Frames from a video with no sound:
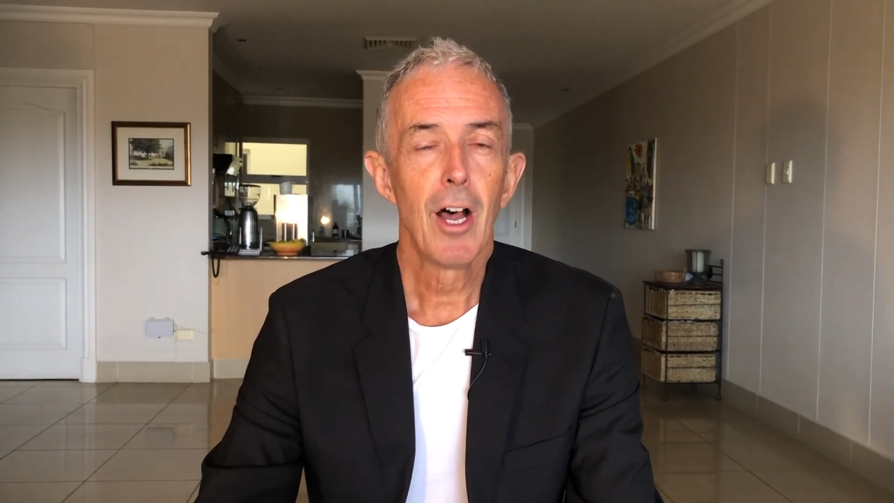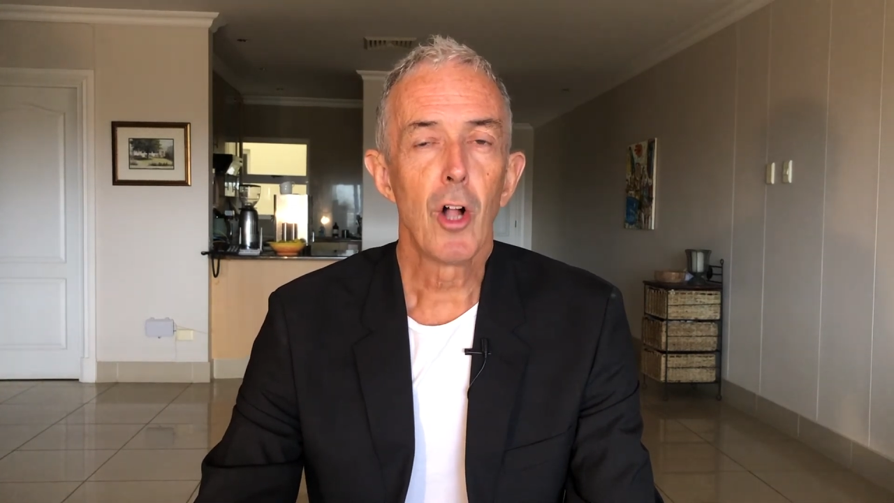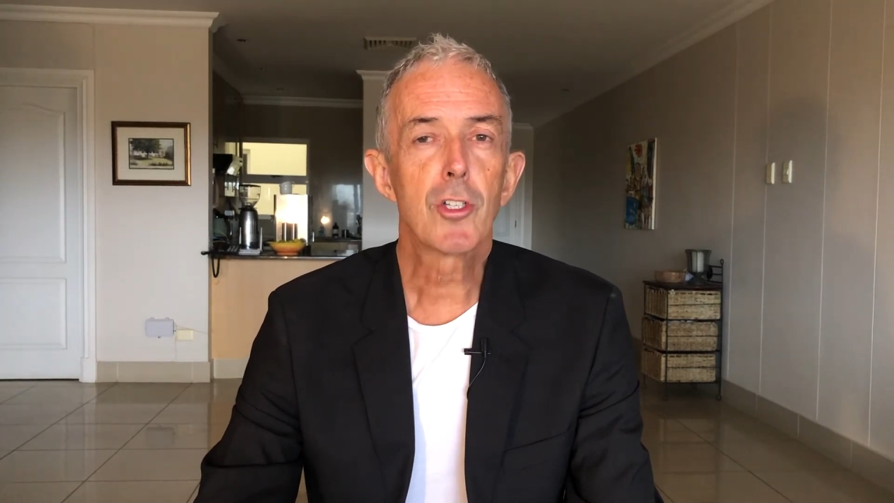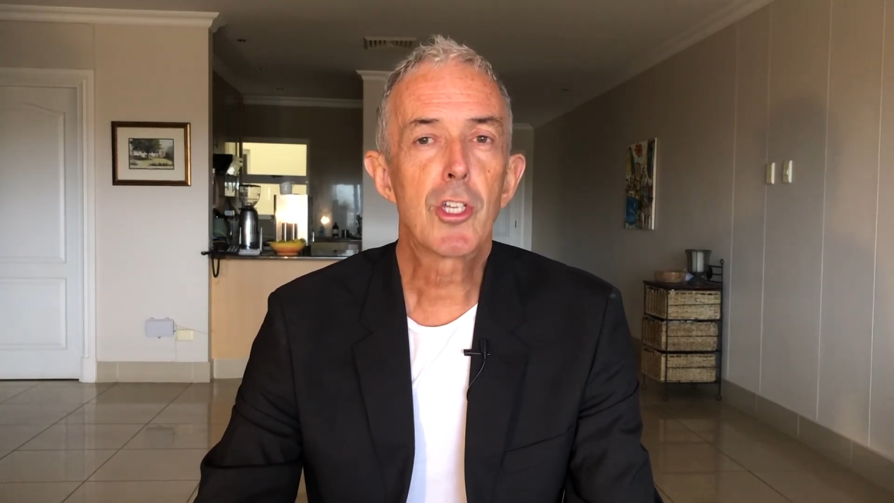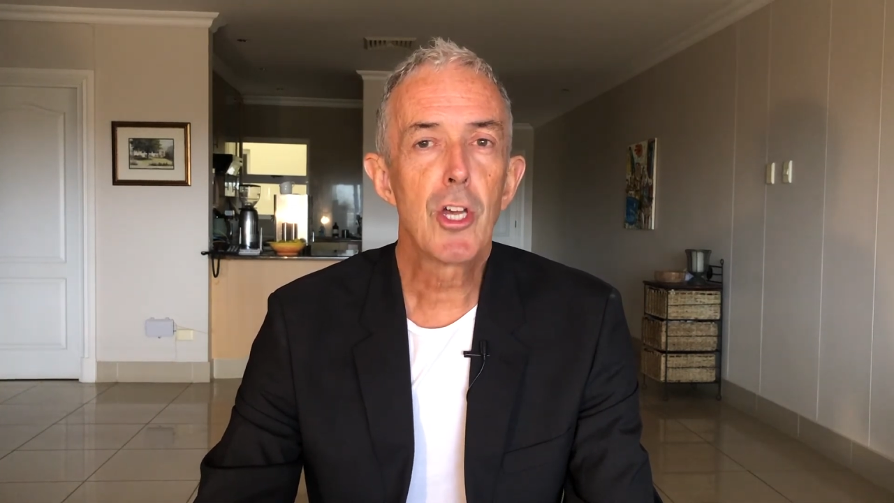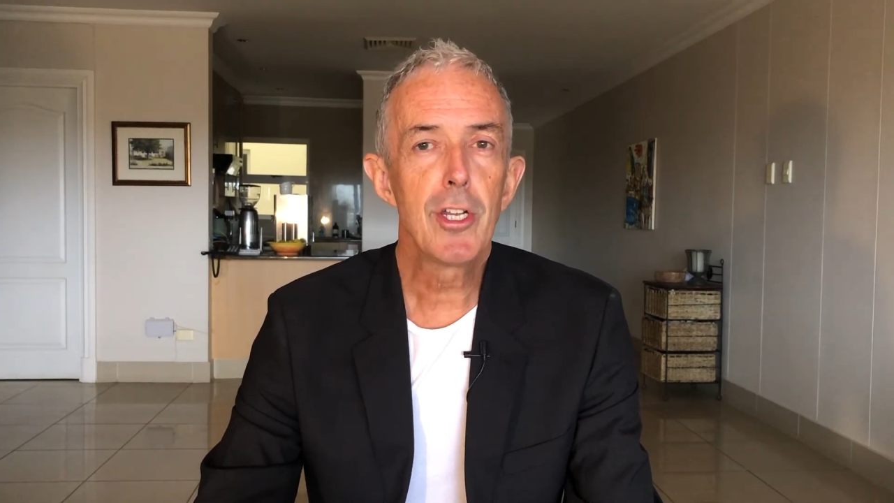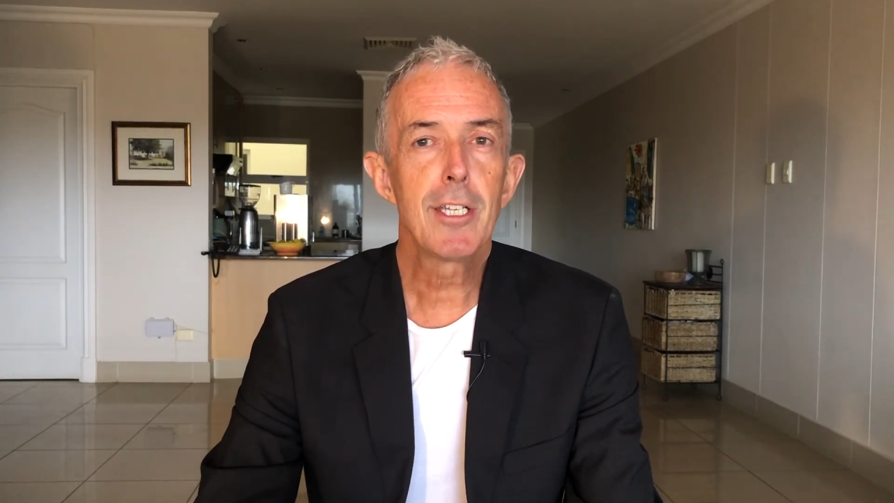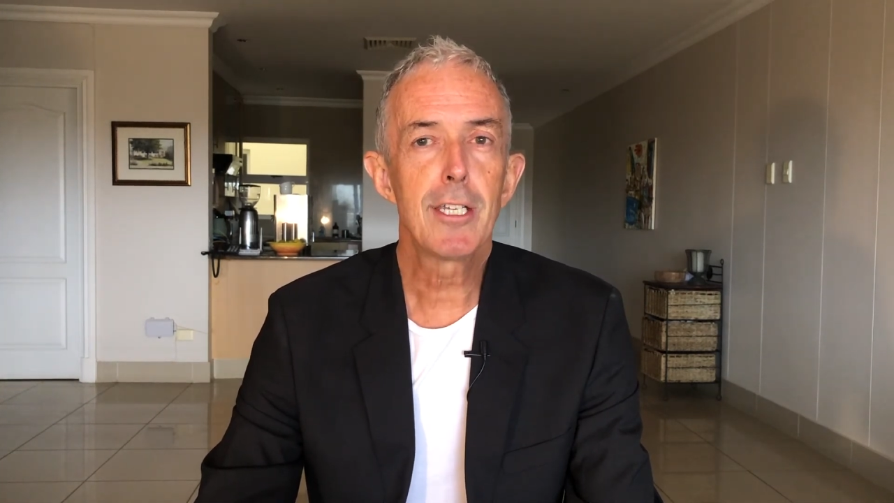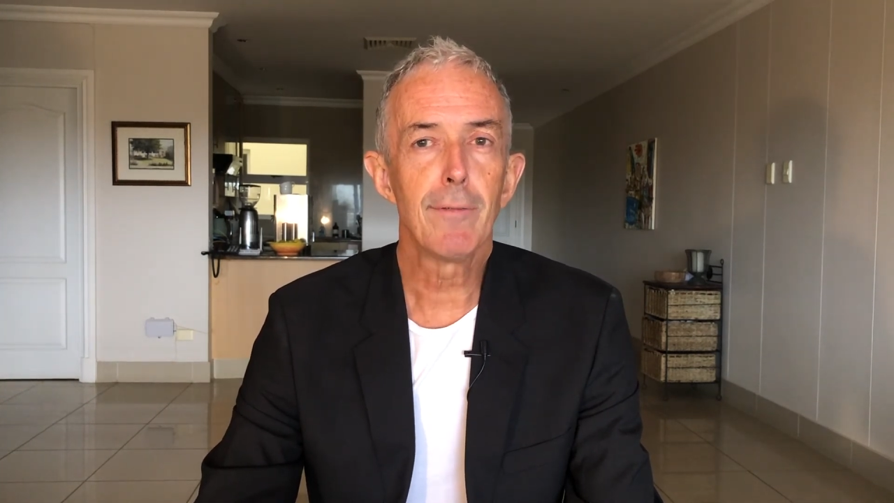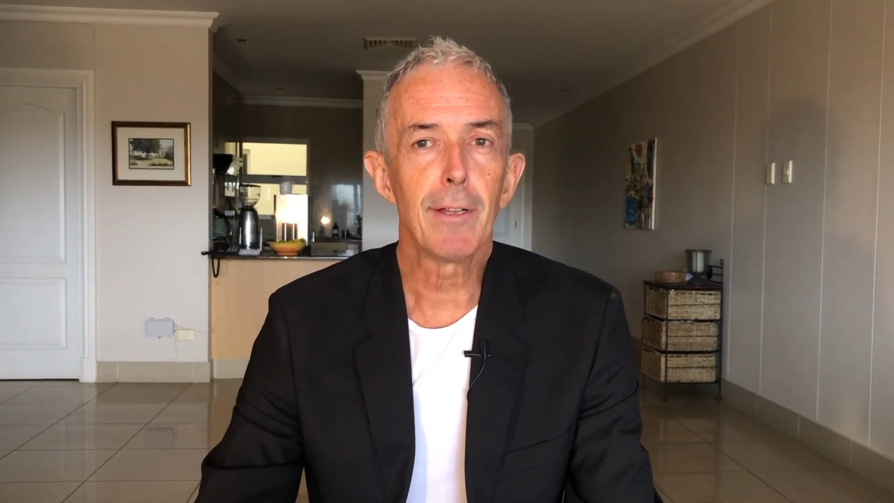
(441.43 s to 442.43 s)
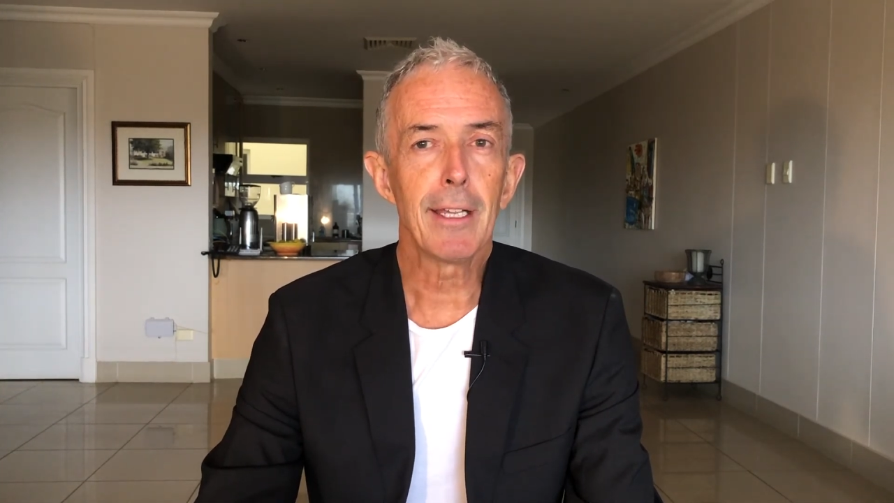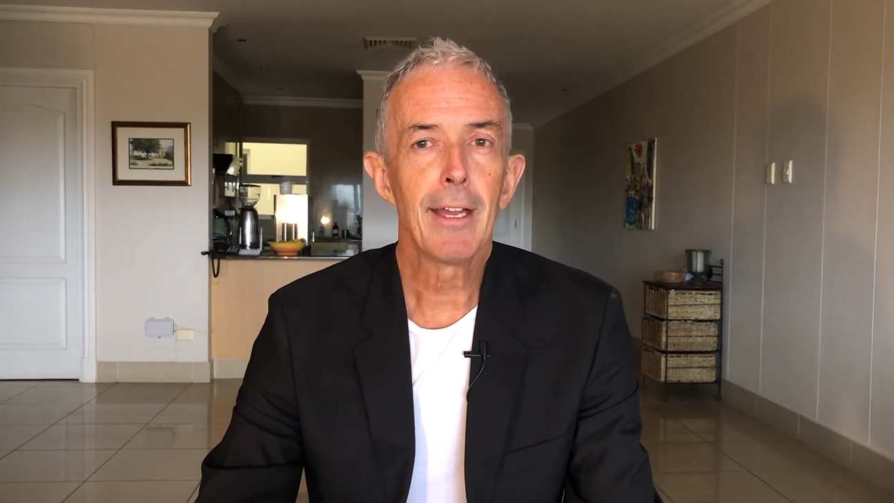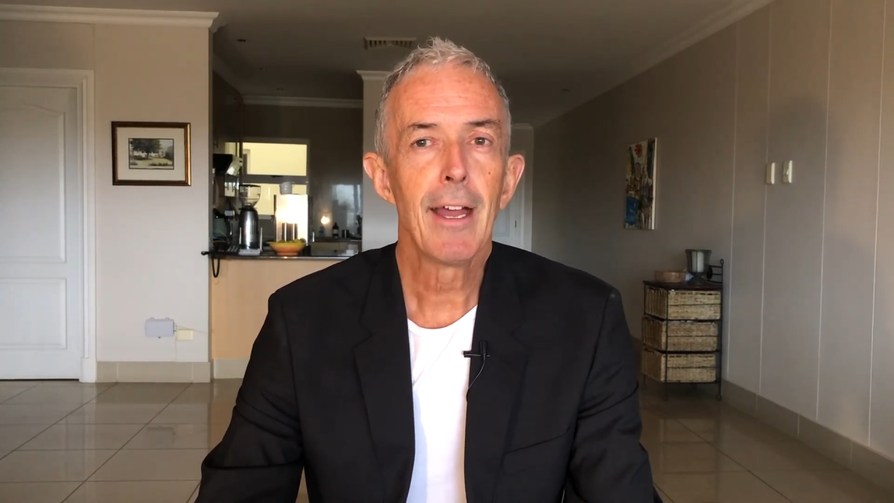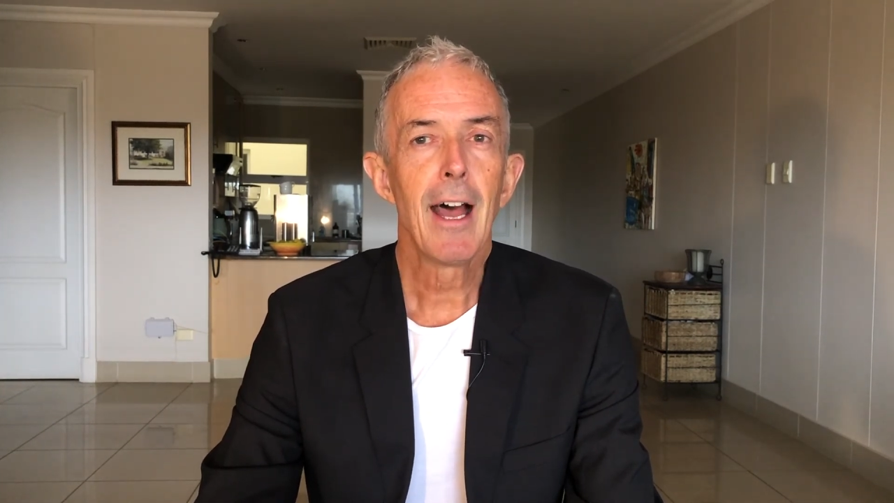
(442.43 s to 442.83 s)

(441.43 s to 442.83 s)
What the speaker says: Alternatively,